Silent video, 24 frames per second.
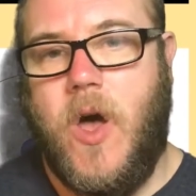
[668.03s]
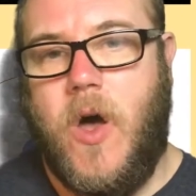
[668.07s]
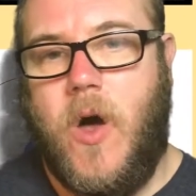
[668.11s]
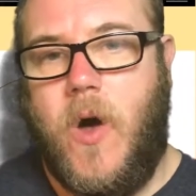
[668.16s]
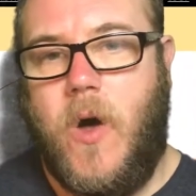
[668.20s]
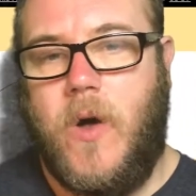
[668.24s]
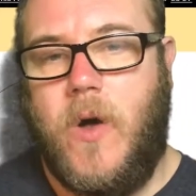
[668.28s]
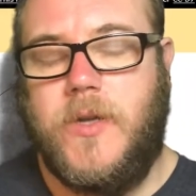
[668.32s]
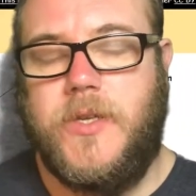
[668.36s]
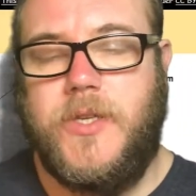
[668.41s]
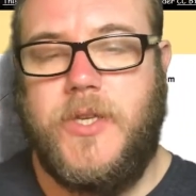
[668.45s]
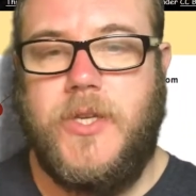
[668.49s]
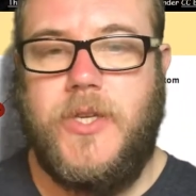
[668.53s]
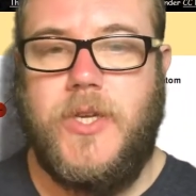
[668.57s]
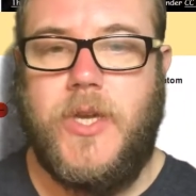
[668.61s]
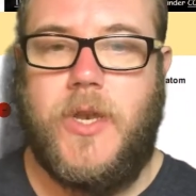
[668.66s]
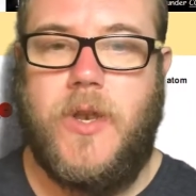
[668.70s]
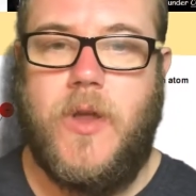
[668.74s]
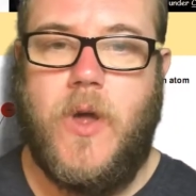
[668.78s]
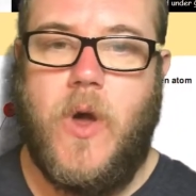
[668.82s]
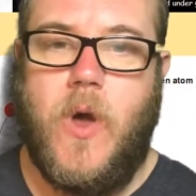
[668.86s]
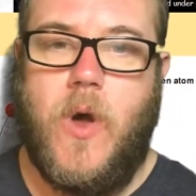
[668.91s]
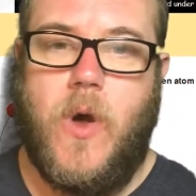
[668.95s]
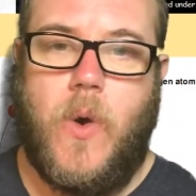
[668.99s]
Oxygen
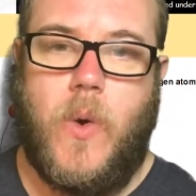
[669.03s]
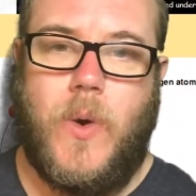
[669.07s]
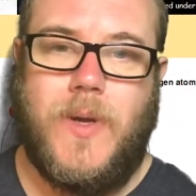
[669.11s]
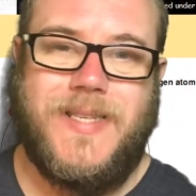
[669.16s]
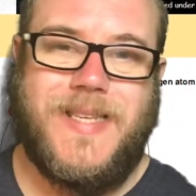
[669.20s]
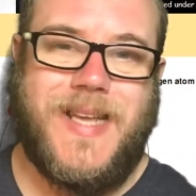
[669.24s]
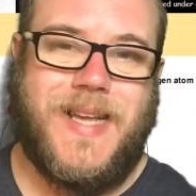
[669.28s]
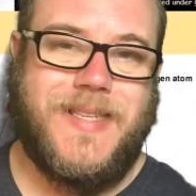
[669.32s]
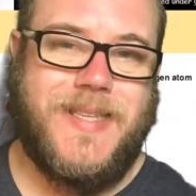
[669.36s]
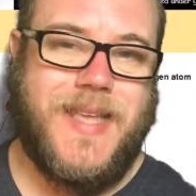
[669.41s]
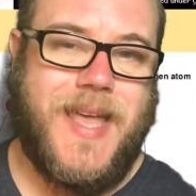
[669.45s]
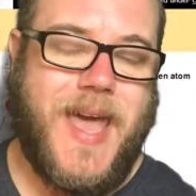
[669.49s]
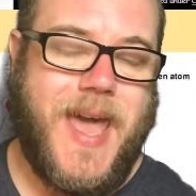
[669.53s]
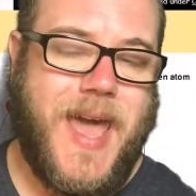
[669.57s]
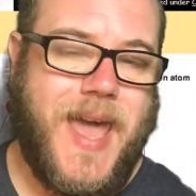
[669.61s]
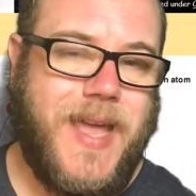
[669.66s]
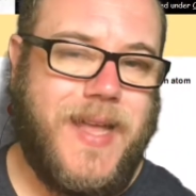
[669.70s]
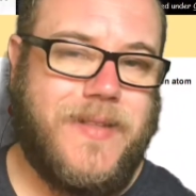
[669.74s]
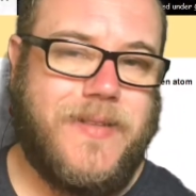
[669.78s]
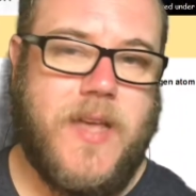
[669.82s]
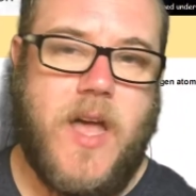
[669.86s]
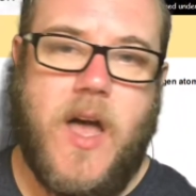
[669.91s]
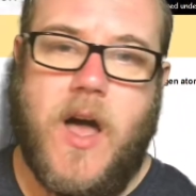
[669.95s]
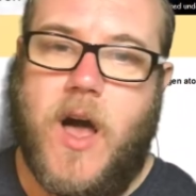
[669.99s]
always has 8.